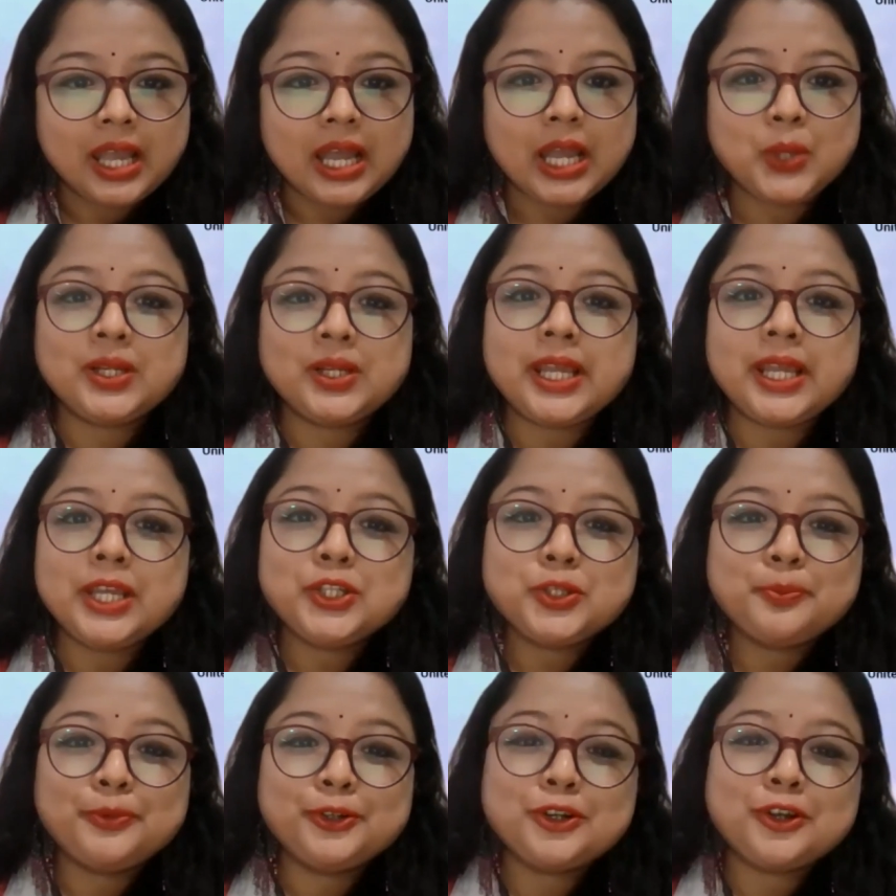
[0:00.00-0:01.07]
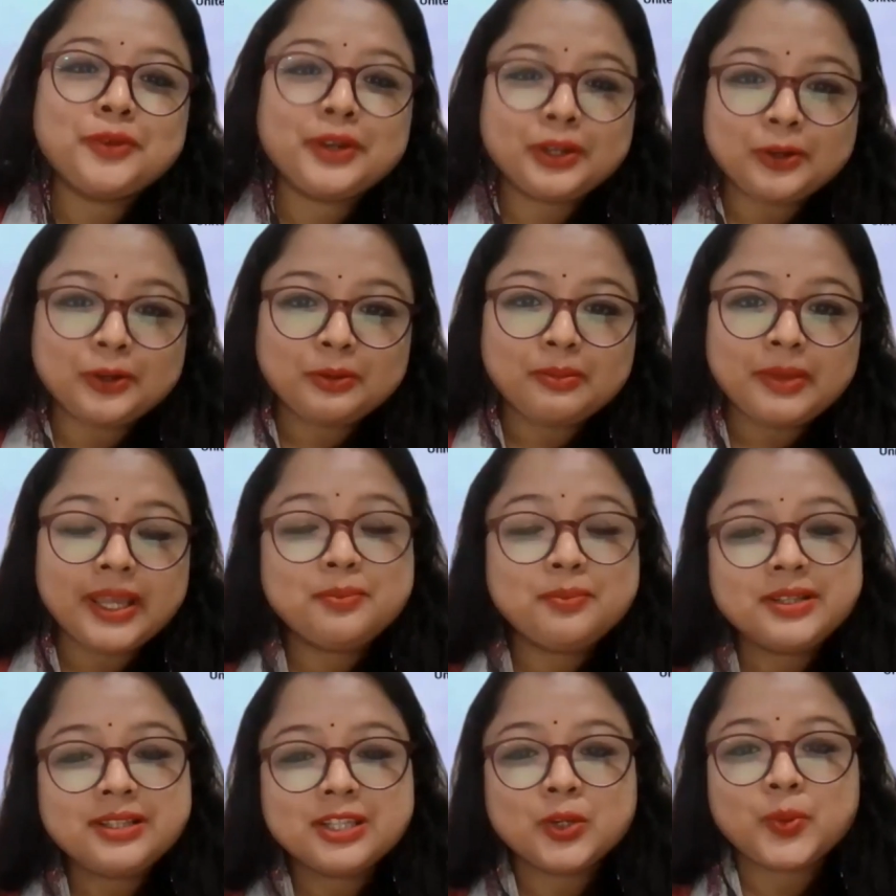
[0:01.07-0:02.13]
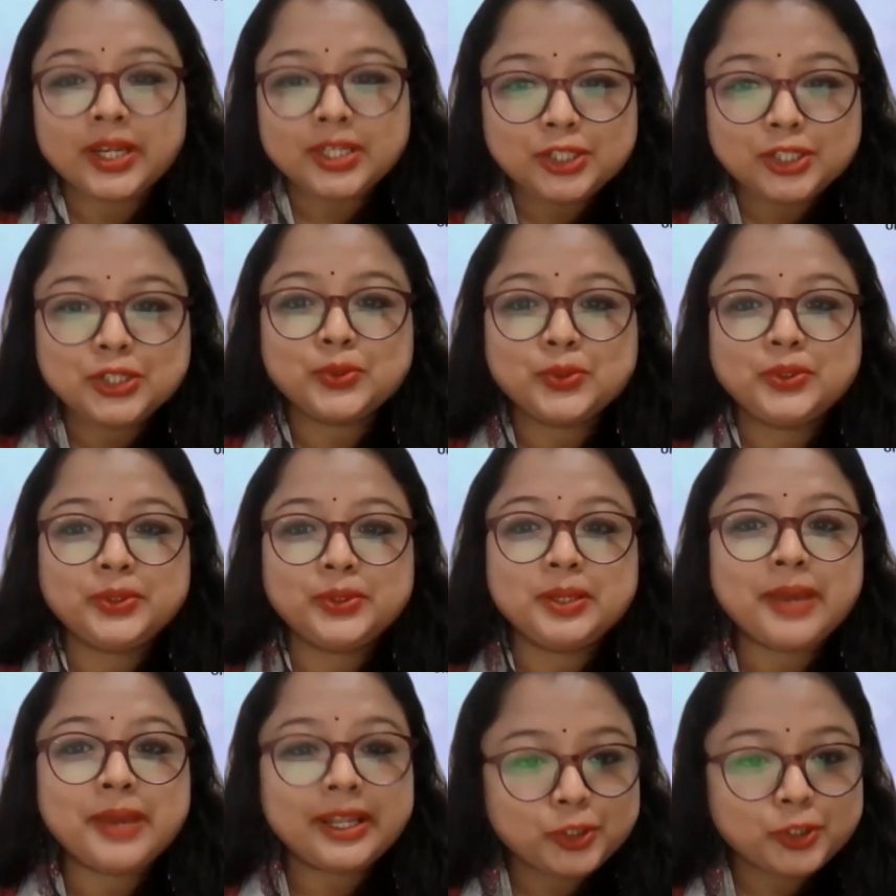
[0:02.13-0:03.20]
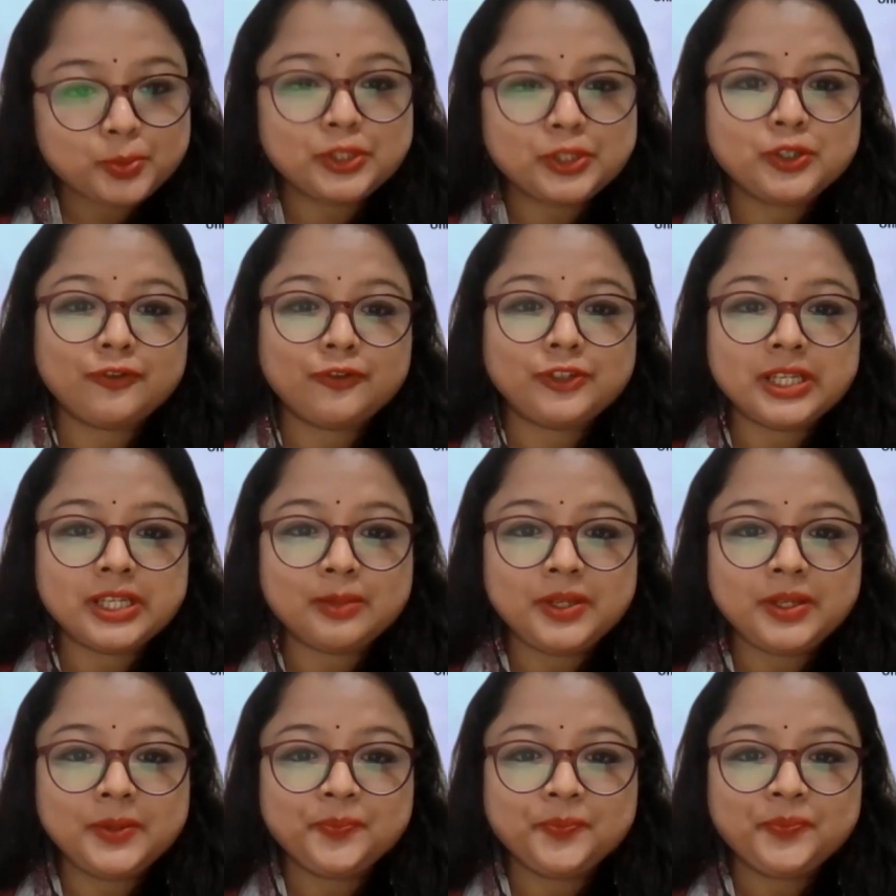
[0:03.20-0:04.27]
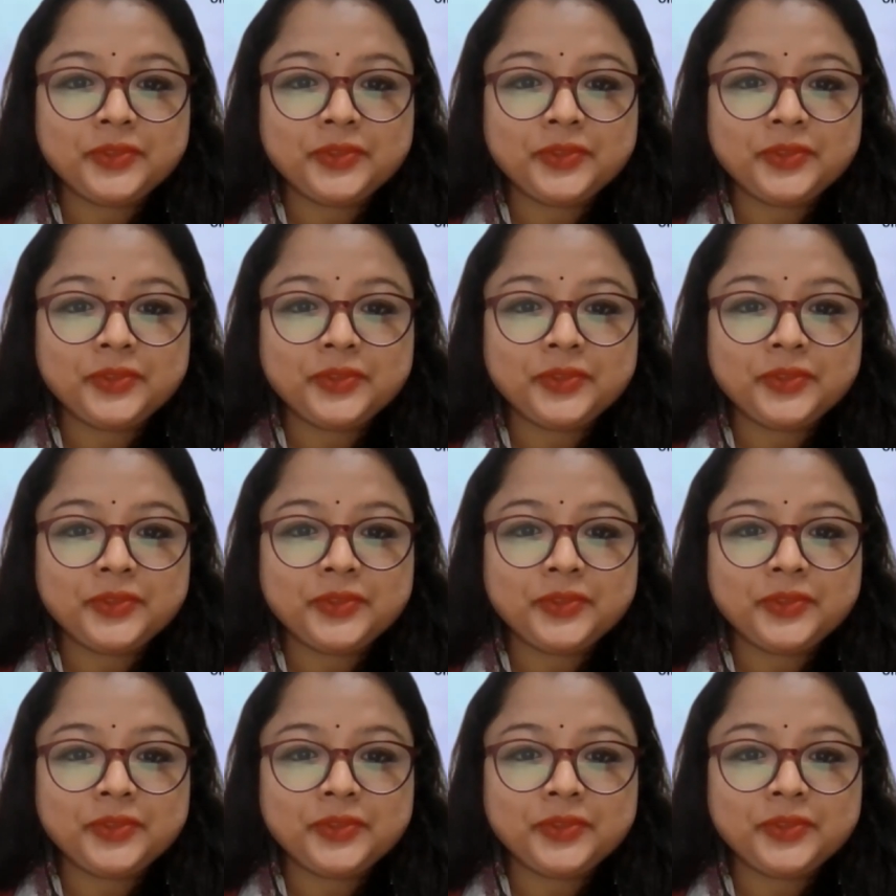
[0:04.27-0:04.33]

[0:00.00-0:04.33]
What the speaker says: I would like to put on record my immense gratitude to the management of DME.